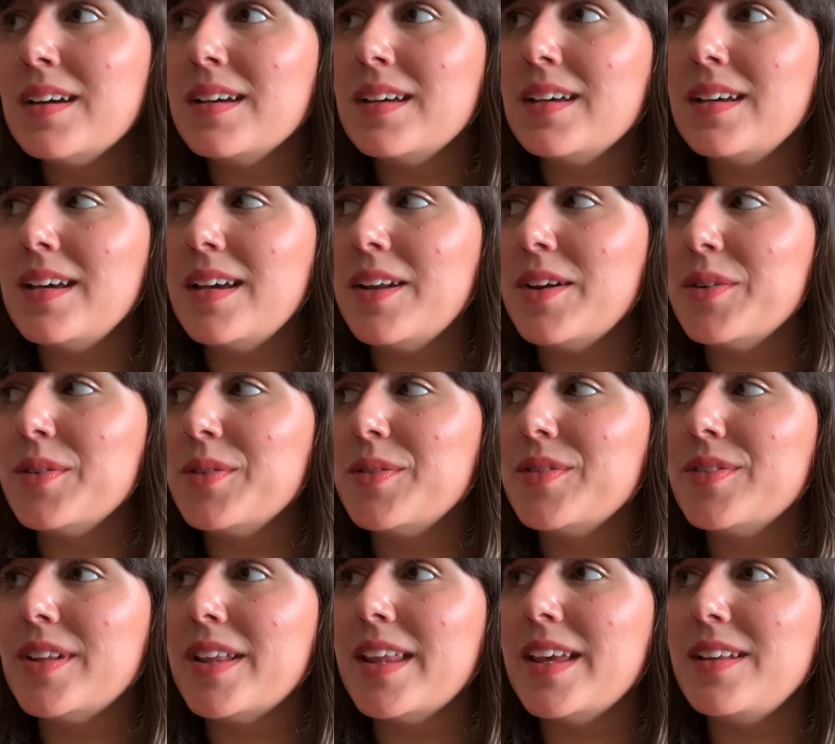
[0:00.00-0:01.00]
you know,
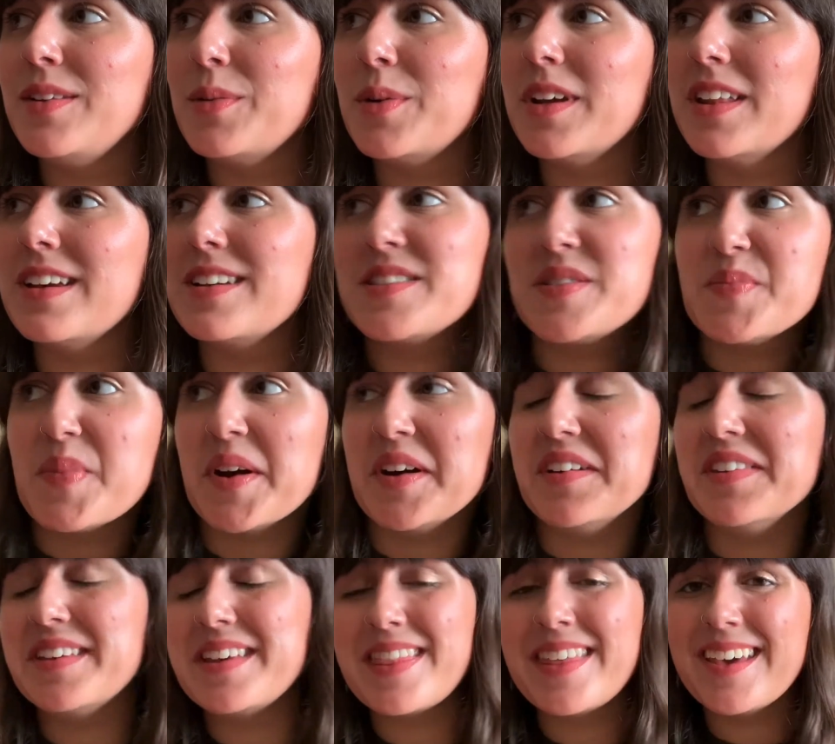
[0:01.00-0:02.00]
I like to wear like sparkly
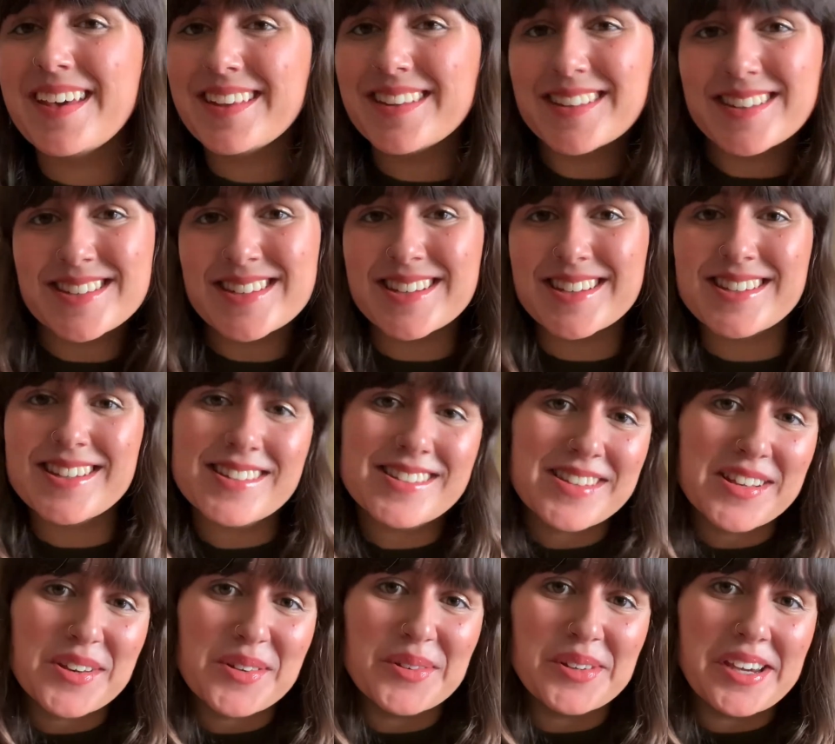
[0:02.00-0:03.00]
things because it's the
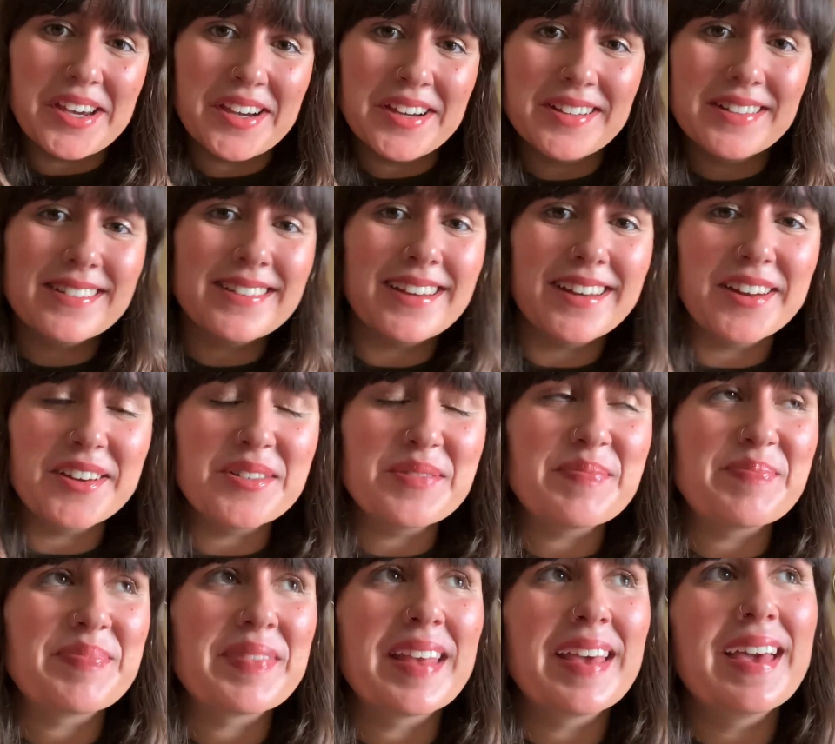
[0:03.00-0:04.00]
new year, you know.
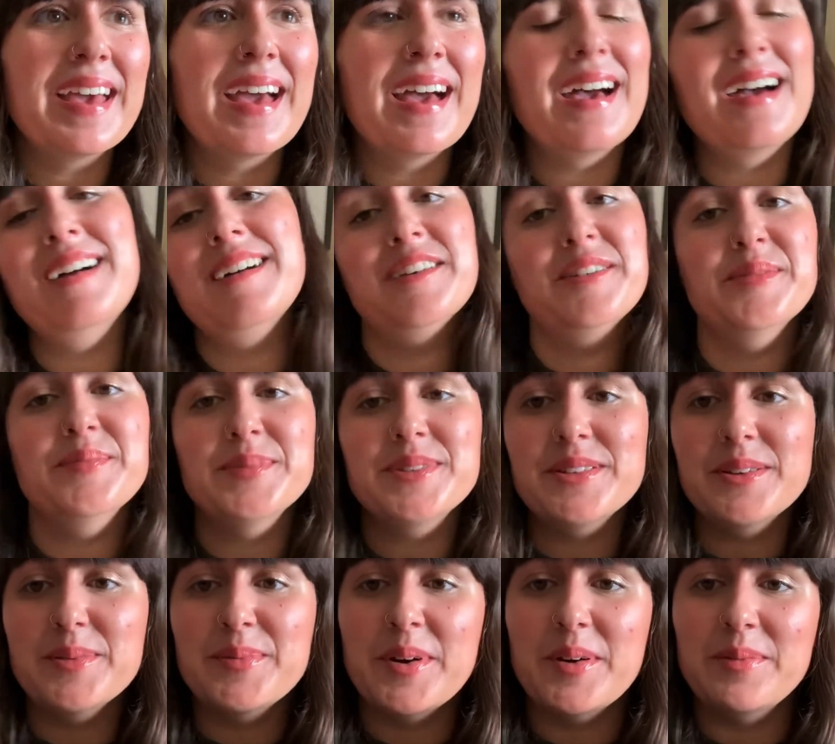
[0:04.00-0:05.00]
So I'll
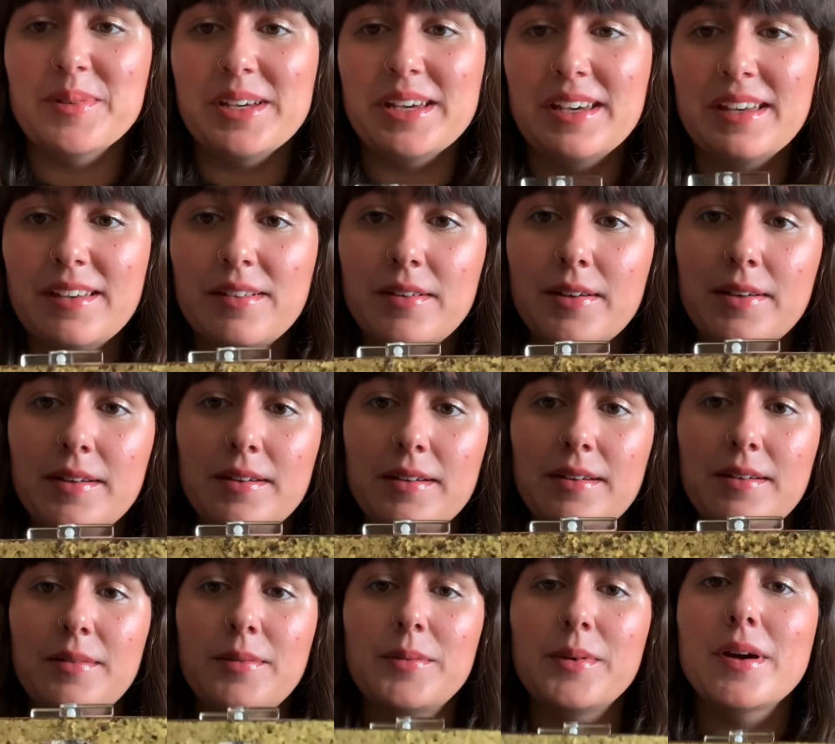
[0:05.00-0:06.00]
probably
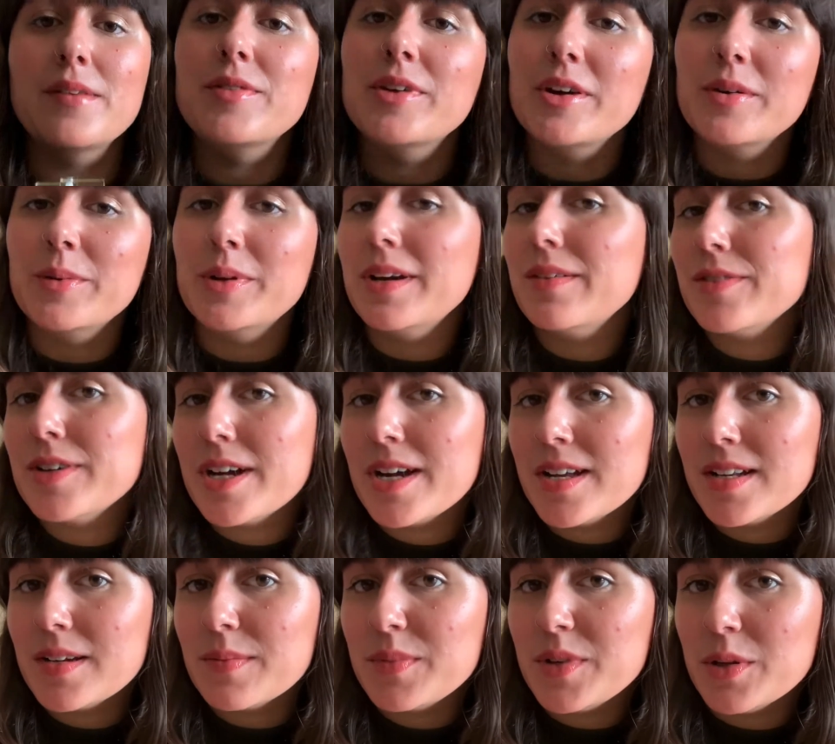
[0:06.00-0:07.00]
whatever I end
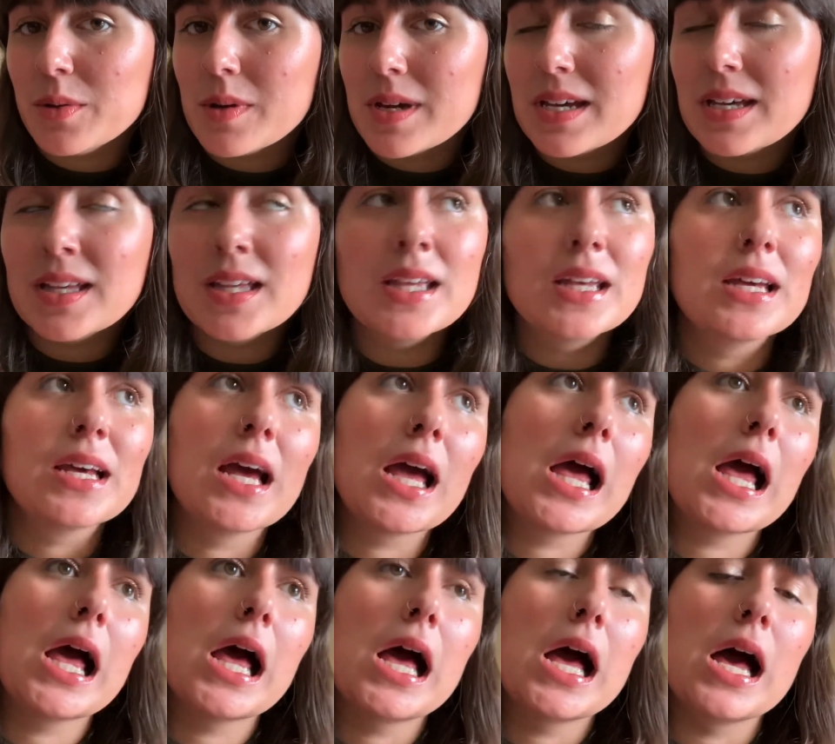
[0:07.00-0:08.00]
up doing,
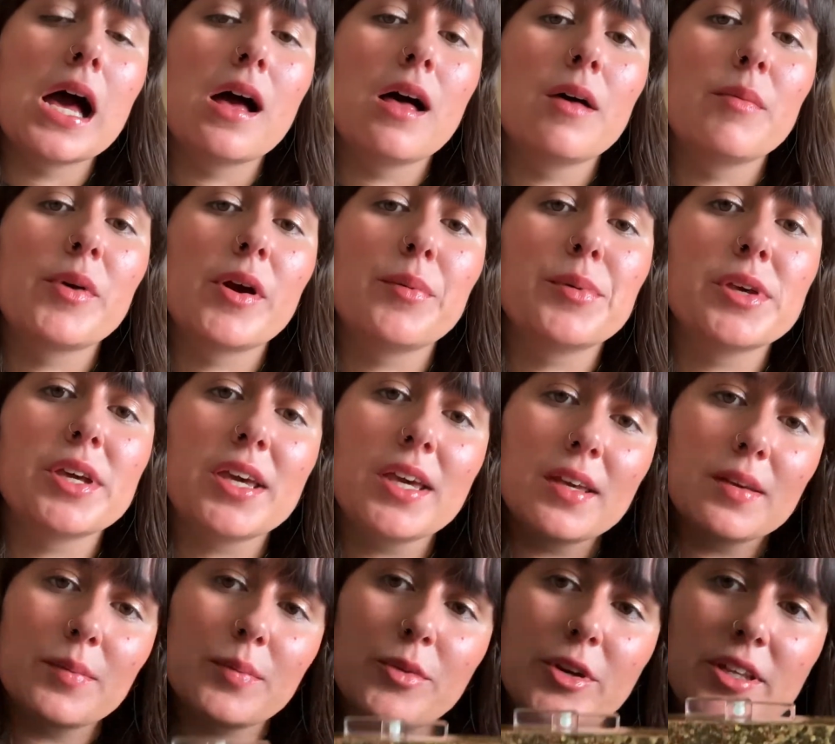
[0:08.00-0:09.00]
I'll probably
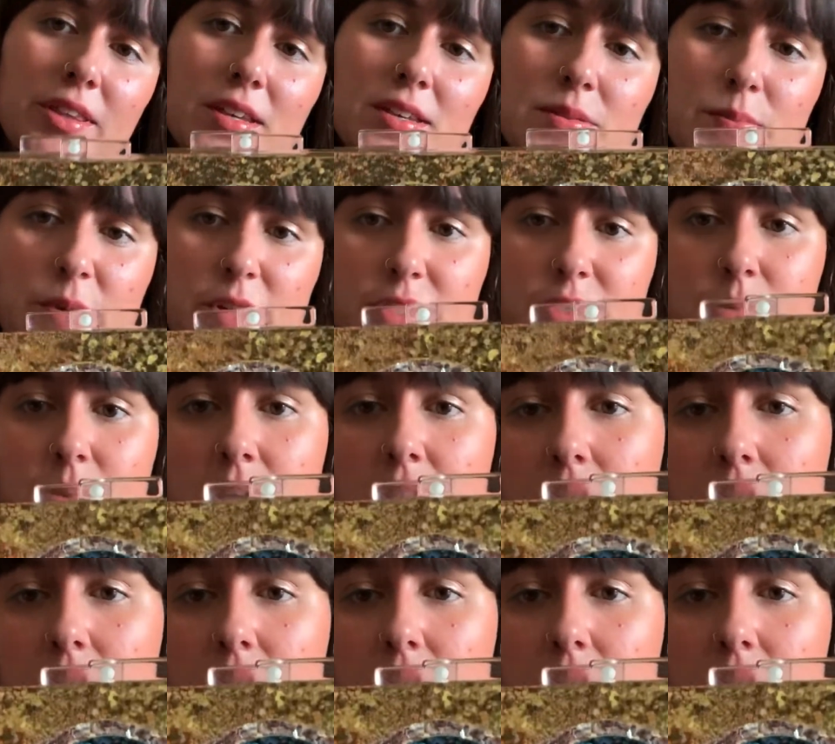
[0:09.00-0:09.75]
bring this purse with.